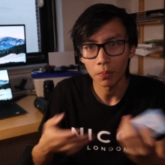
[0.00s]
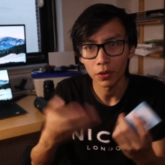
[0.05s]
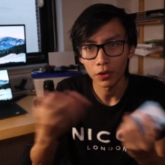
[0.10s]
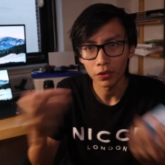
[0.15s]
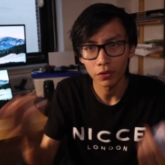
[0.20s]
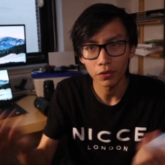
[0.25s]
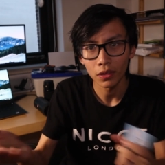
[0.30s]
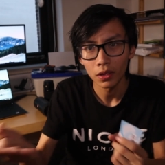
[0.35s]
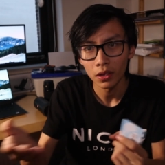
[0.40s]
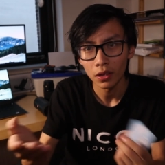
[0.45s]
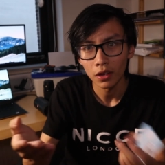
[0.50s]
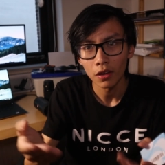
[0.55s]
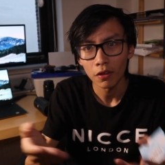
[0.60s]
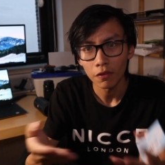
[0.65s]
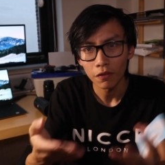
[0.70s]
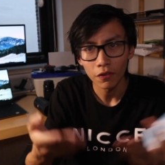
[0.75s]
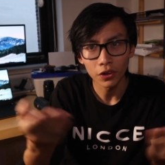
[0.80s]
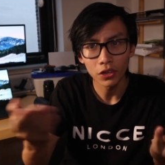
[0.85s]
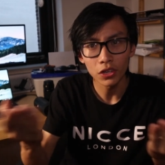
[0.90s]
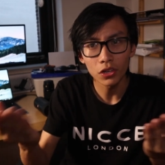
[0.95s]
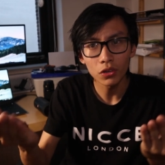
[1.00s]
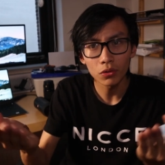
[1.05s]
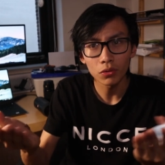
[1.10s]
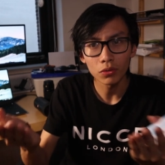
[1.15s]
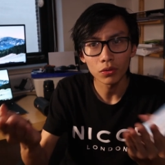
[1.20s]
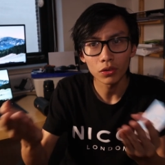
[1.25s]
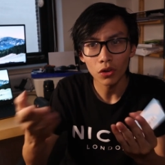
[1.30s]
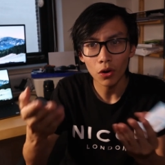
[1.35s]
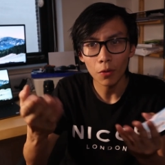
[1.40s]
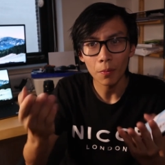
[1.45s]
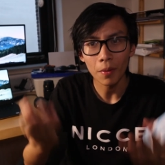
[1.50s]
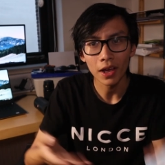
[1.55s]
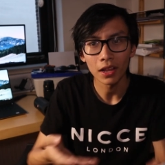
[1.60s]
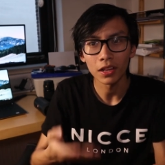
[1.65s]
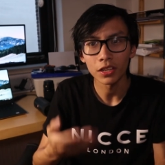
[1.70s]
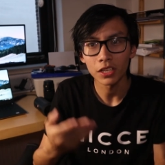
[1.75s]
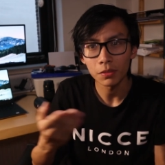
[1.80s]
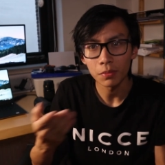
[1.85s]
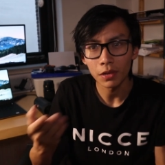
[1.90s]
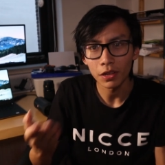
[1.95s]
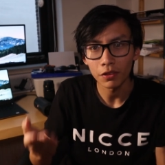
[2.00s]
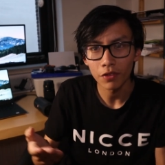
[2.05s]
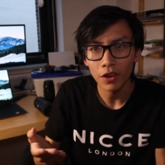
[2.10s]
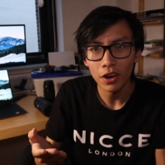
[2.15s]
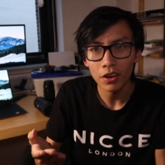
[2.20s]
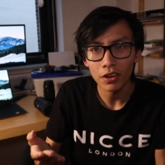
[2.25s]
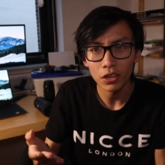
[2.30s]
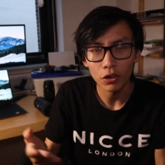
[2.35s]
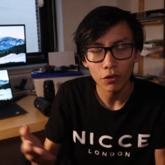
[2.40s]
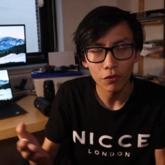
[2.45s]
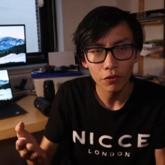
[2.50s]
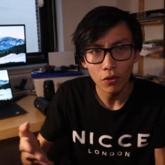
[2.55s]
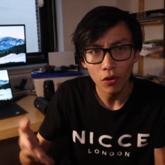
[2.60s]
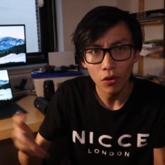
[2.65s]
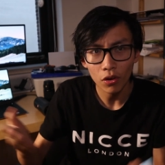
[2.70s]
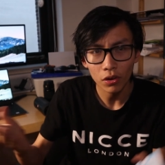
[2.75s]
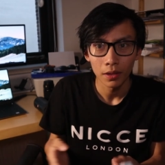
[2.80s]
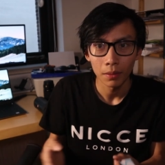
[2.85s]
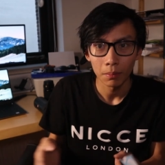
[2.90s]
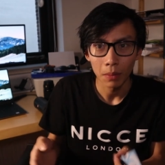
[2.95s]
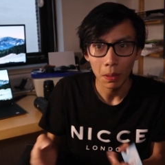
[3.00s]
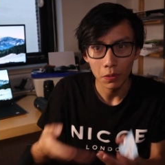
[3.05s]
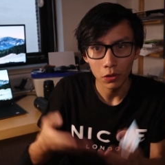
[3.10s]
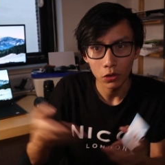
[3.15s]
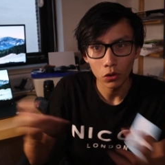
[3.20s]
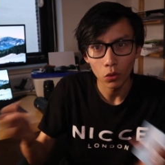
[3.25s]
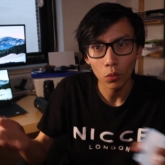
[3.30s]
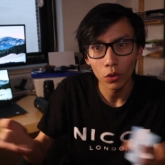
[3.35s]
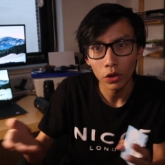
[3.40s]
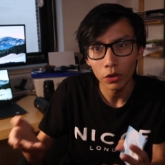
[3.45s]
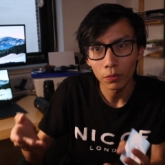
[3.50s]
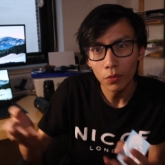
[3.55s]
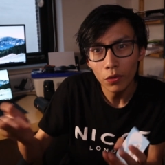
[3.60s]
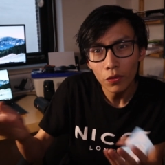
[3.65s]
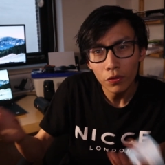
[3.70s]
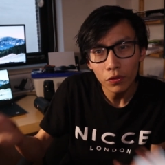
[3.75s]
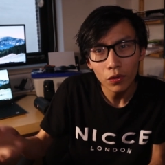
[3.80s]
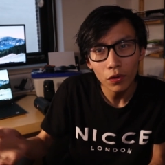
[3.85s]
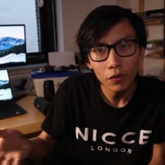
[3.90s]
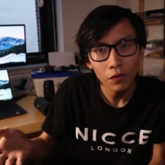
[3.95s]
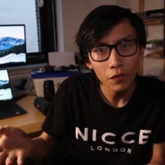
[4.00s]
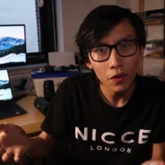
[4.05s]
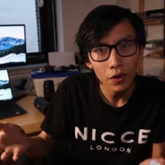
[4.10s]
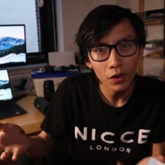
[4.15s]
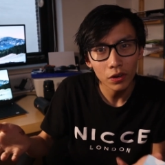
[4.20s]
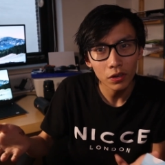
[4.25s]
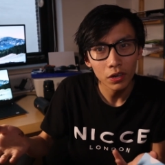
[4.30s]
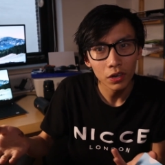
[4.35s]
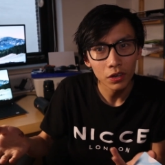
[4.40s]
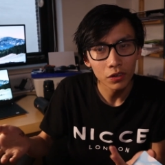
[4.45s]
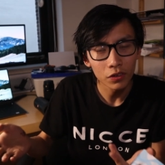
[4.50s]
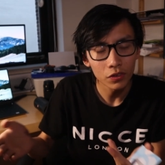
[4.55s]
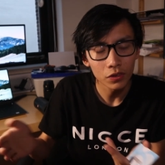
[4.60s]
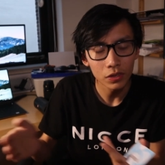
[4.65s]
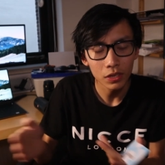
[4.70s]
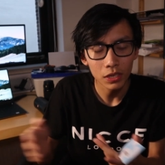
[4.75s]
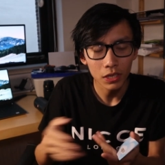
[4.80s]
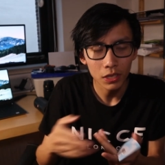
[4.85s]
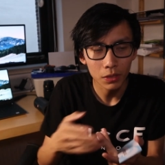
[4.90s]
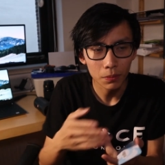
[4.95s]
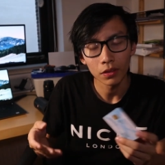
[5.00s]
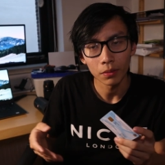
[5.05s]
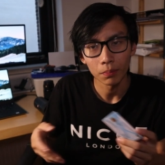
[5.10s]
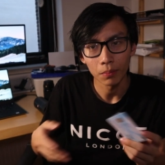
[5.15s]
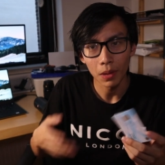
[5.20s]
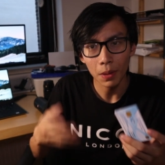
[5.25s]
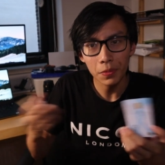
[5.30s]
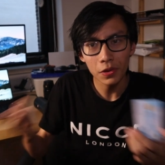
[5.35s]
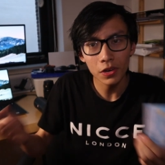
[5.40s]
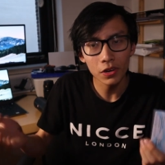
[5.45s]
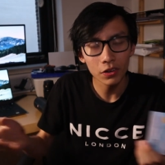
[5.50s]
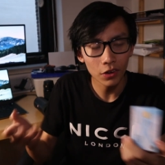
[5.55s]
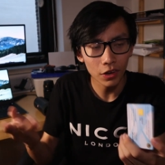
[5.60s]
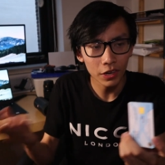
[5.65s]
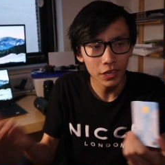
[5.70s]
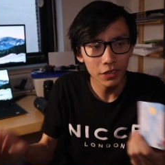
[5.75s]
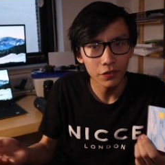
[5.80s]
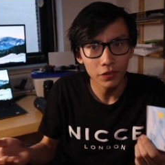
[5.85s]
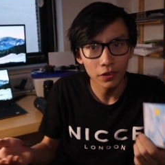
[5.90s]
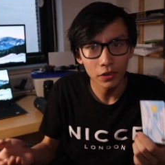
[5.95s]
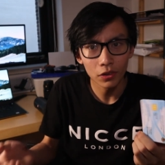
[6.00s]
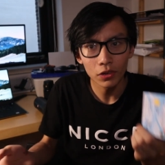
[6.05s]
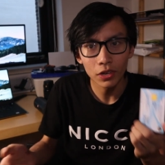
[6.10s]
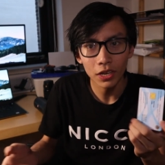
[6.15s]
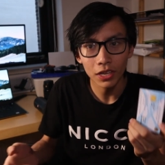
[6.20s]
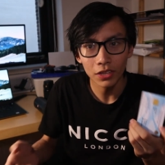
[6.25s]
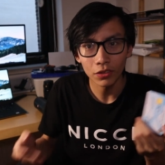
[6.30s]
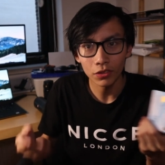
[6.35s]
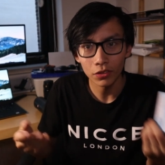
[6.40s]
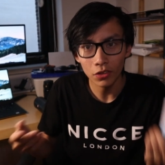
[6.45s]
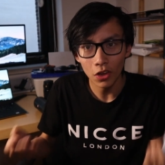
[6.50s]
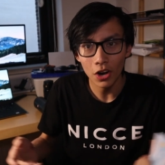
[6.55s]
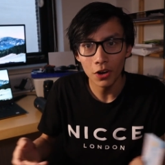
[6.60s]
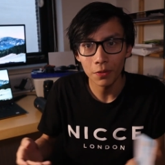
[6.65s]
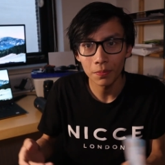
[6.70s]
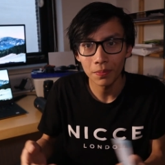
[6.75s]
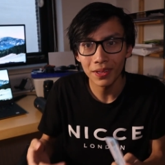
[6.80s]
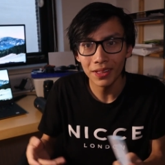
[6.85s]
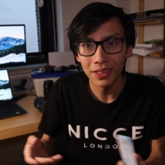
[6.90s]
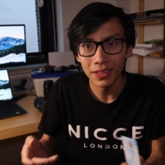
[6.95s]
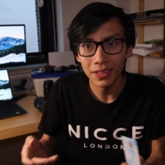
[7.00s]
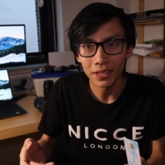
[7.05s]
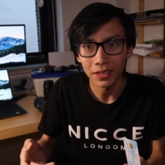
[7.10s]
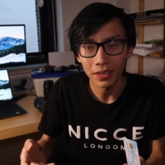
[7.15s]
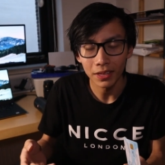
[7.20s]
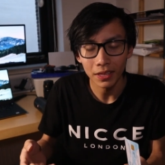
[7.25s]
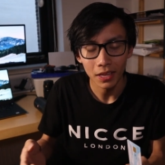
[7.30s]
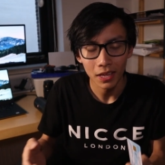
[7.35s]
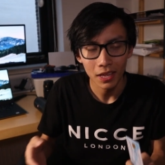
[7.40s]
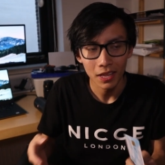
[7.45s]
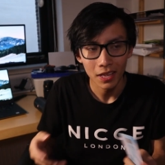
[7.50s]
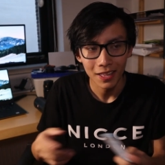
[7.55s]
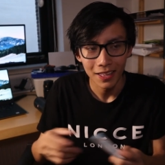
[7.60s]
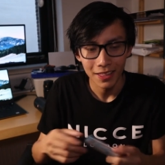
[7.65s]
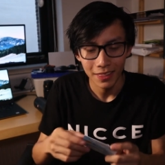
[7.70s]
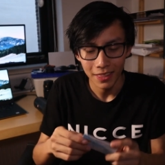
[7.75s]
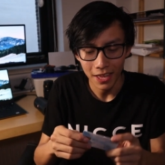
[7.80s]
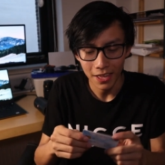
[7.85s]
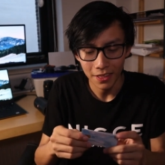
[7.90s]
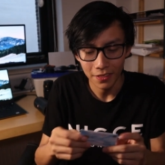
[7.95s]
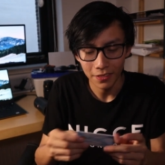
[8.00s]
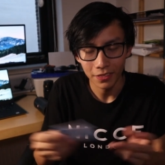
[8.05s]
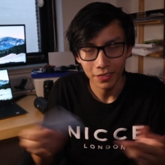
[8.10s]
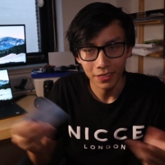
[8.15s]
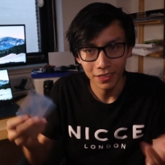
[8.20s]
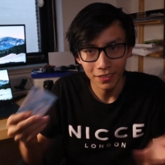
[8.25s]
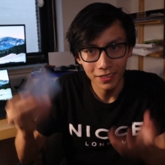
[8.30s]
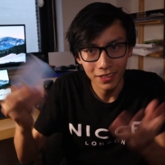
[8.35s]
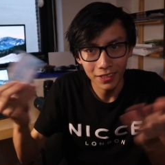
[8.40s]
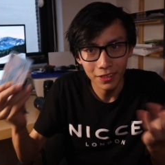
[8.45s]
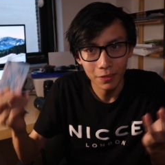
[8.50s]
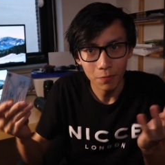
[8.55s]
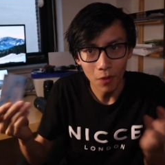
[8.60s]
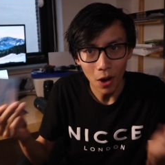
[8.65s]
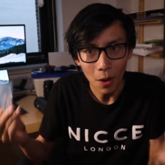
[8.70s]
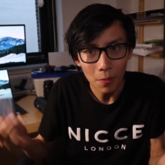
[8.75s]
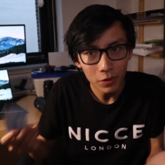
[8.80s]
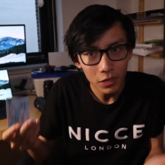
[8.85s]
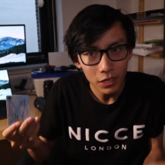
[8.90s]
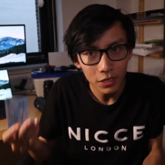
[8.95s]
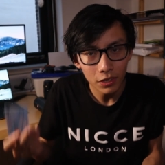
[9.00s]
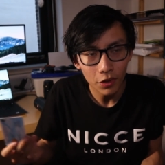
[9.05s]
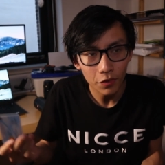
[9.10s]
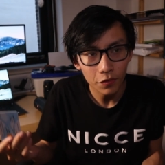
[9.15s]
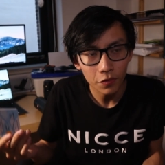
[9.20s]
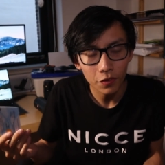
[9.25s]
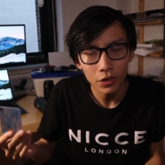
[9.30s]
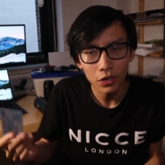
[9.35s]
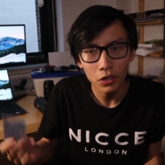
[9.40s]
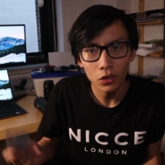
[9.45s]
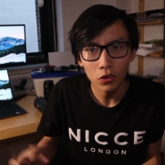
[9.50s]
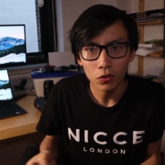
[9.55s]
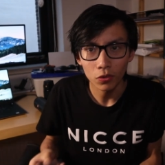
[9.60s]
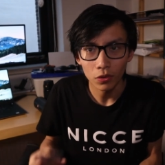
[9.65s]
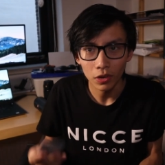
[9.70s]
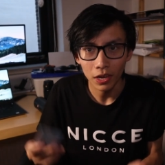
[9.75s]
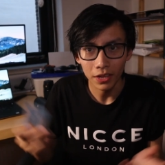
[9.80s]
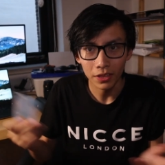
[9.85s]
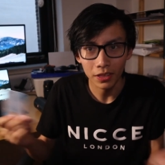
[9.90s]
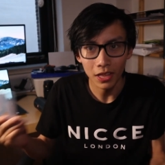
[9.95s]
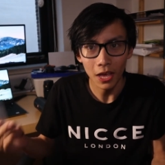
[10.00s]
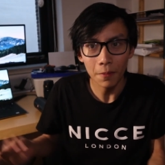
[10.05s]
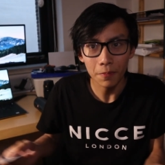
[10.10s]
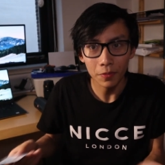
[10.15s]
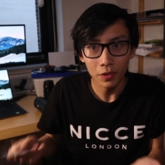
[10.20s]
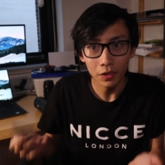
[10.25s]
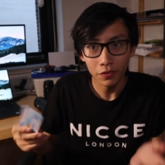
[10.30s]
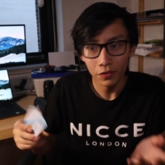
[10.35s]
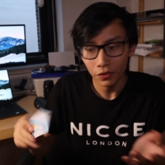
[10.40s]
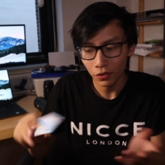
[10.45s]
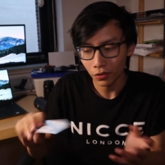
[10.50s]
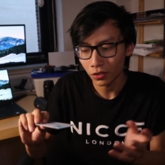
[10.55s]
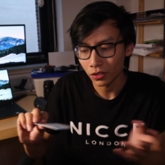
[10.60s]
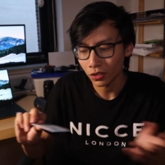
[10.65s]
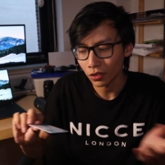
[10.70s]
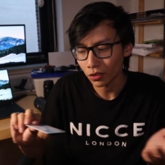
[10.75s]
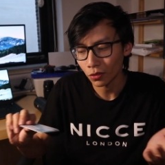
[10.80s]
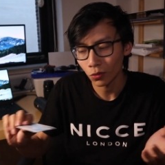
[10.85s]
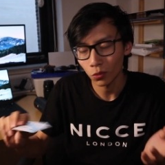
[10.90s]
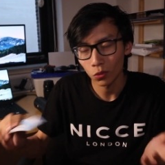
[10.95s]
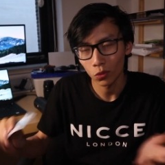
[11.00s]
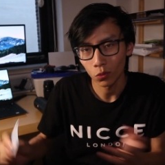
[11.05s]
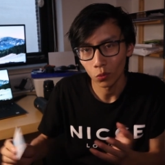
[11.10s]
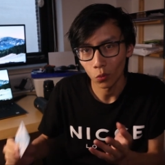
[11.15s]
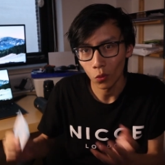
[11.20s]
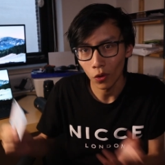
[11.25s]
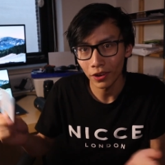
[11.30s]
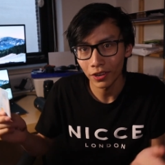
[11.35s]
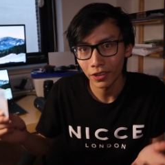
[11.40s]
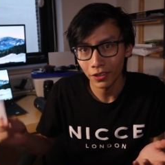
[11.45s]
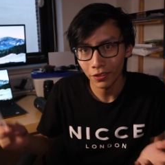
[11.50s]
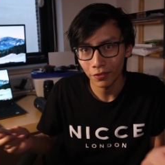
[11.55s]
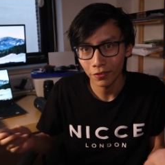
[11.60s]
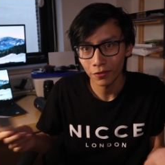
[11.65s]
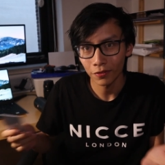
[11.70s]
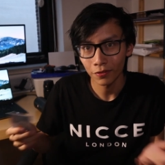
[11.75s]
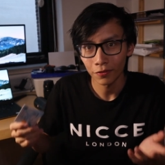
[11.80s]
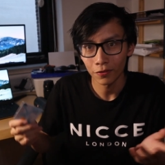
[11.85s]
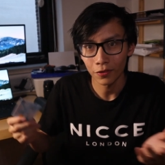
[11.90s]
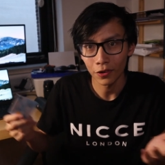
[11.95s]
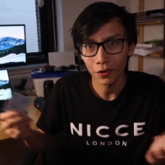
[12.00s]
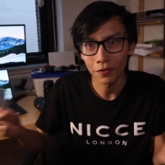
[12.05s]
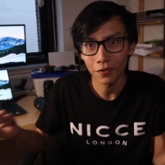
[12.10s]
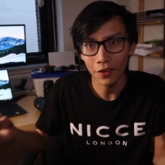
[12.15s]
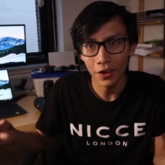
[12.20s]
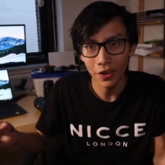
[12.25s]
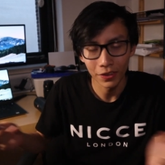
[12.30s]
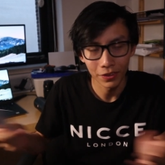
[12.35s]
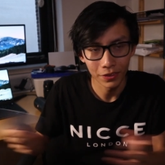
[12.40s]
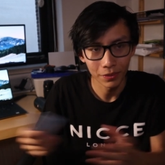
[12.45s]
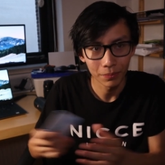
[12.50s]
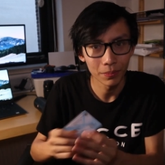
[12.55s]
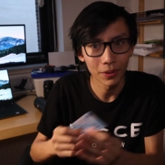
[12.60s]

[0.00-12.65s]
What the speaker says: But for you, your mileage may vary, of course. Maybe you don't want to move to a foreign country, maybe you're not even looking to start a business. Then this is probably not for you, except if you just want it for fun.